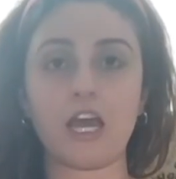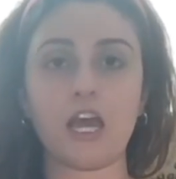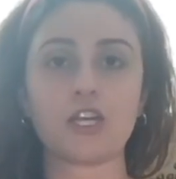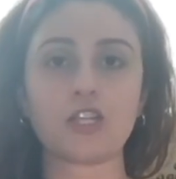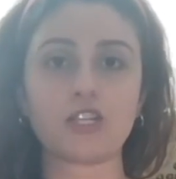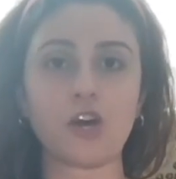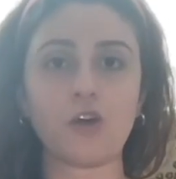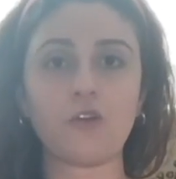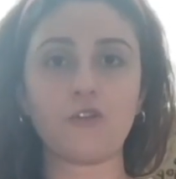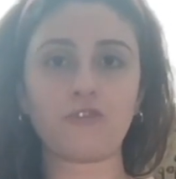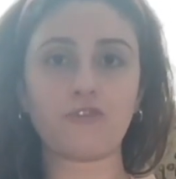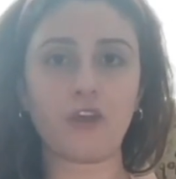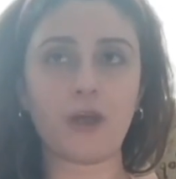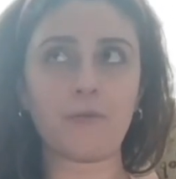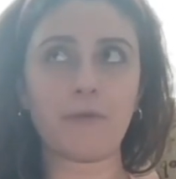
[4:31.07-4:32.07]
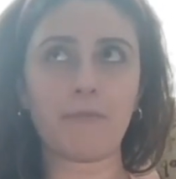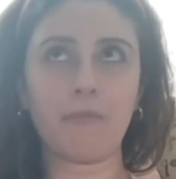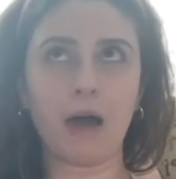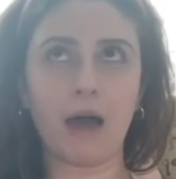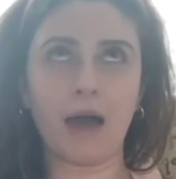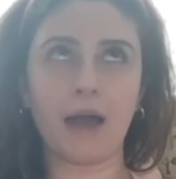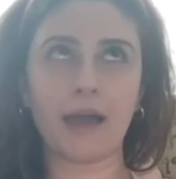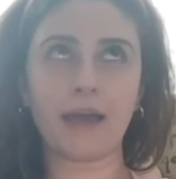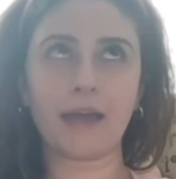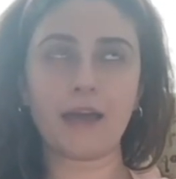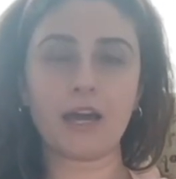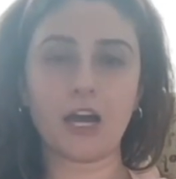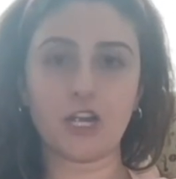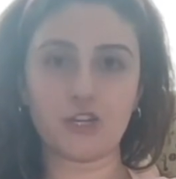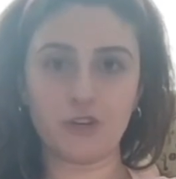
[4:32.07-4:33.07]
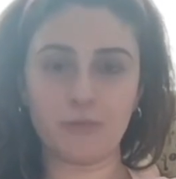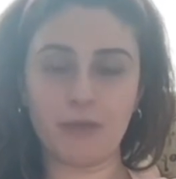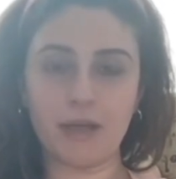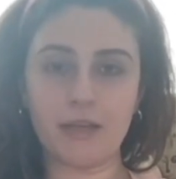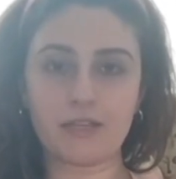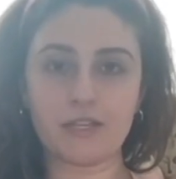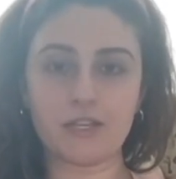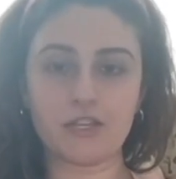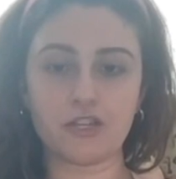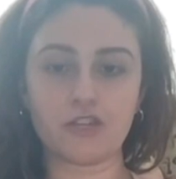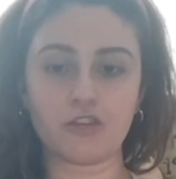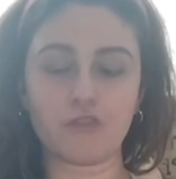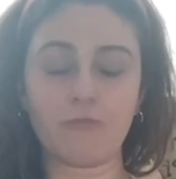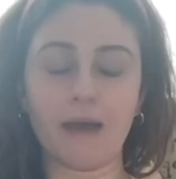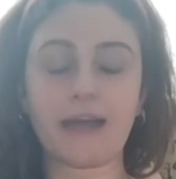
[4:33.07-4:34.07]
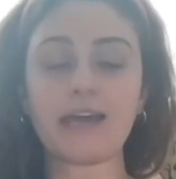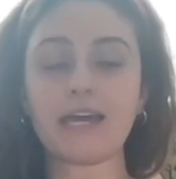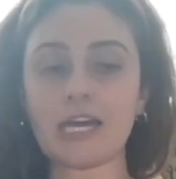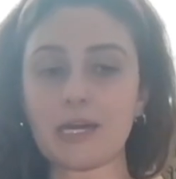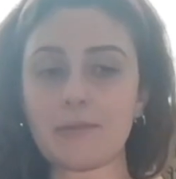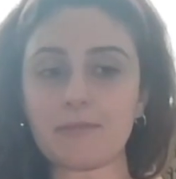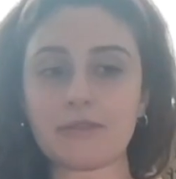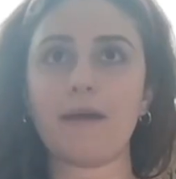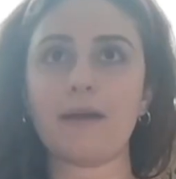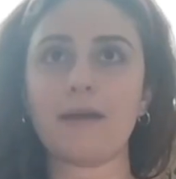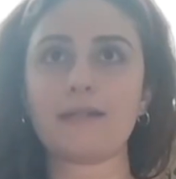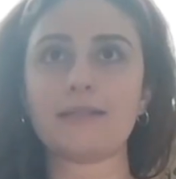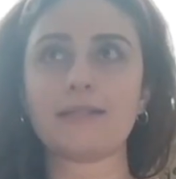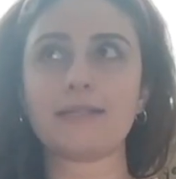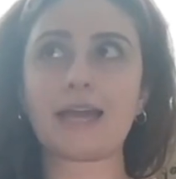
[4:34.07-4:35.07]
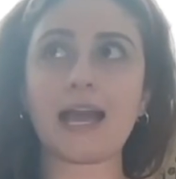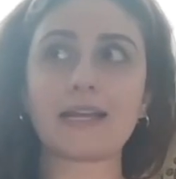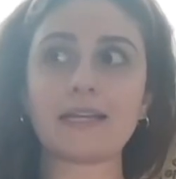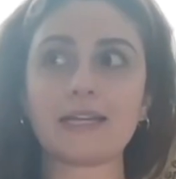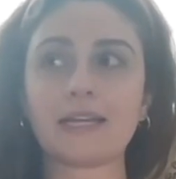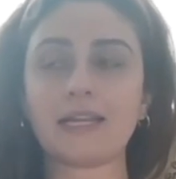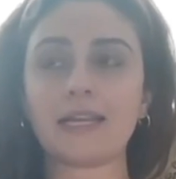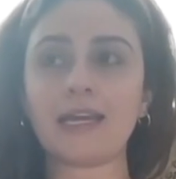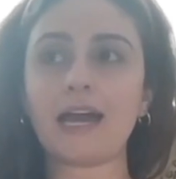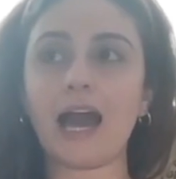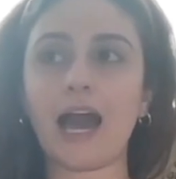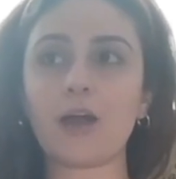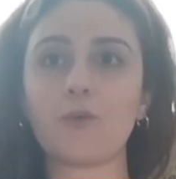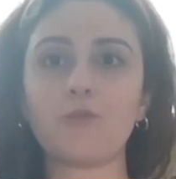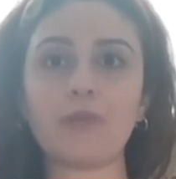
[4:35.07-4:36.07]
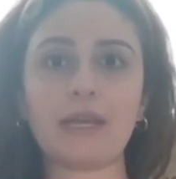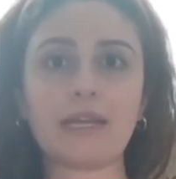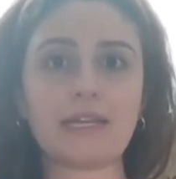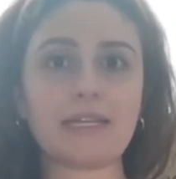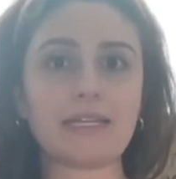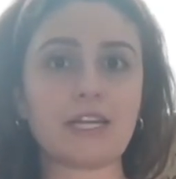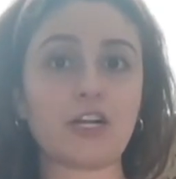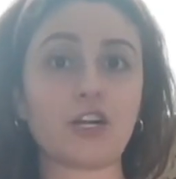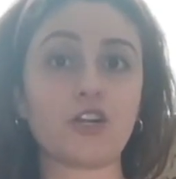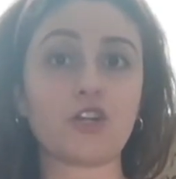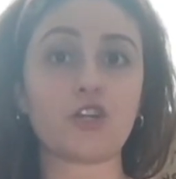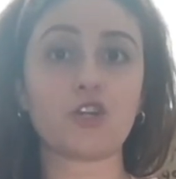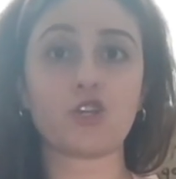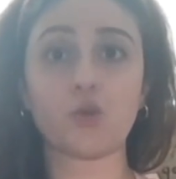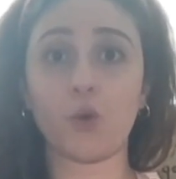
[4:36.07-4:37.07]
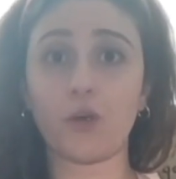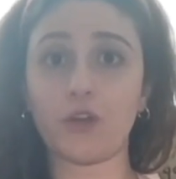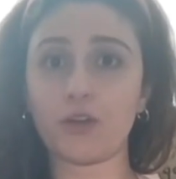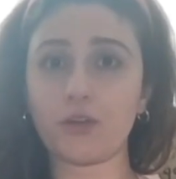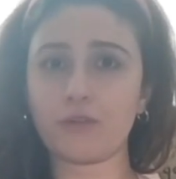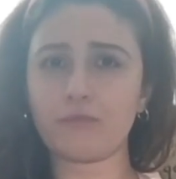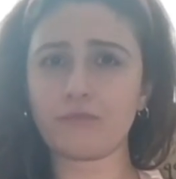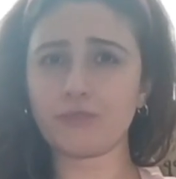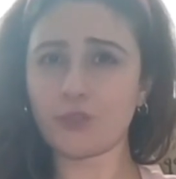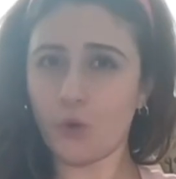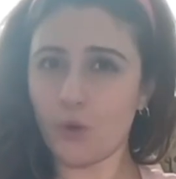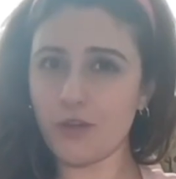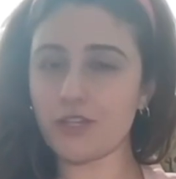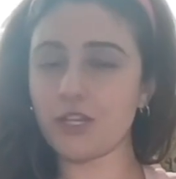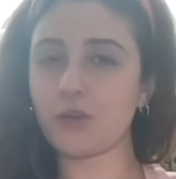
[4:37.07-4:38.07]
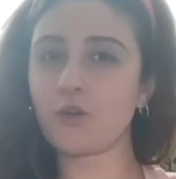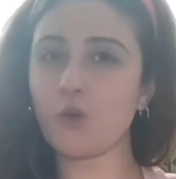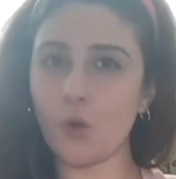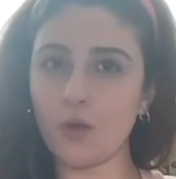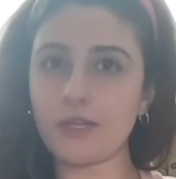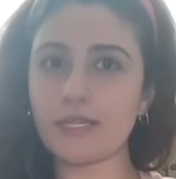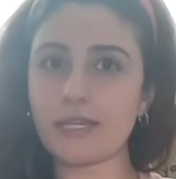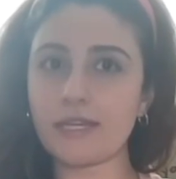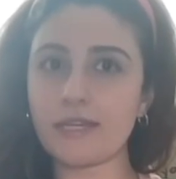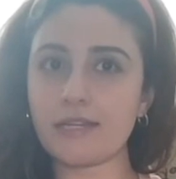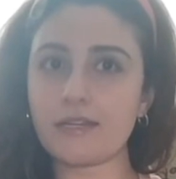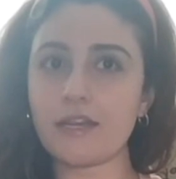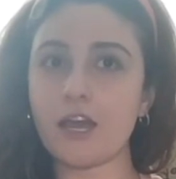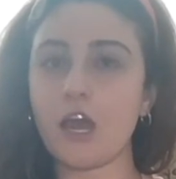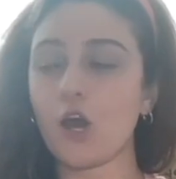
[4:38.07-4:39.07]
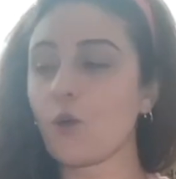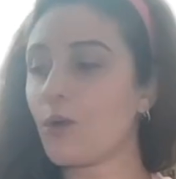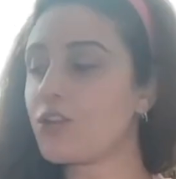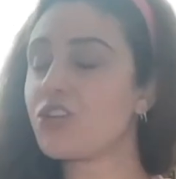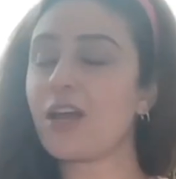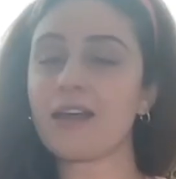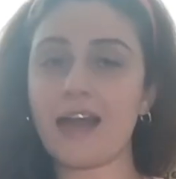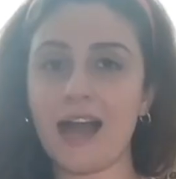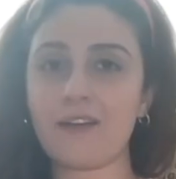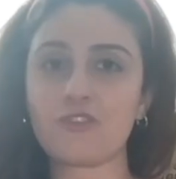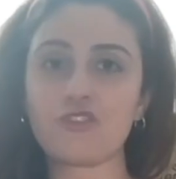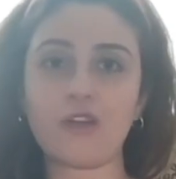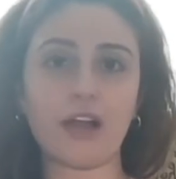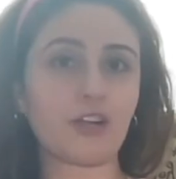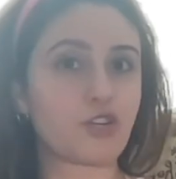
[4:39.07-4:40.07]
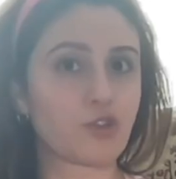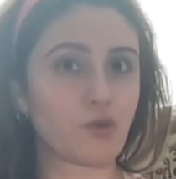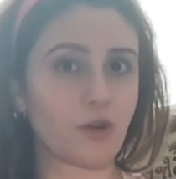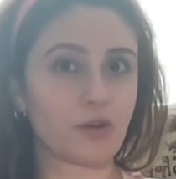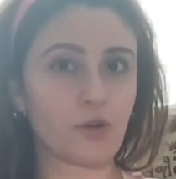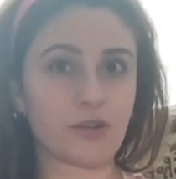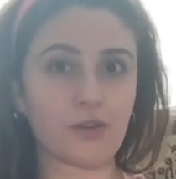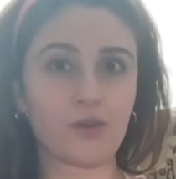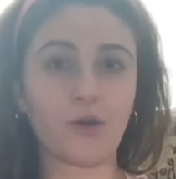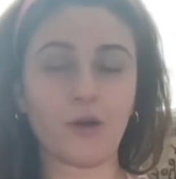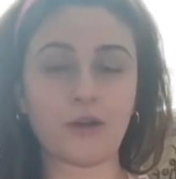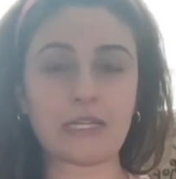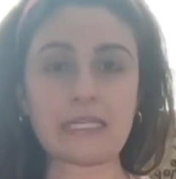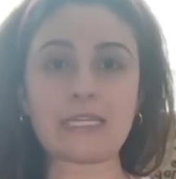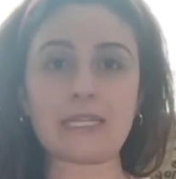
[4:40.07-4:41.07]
So from my underbust to my hips, technically I would be considered a short torso corset, which I have tried short torso corsets in the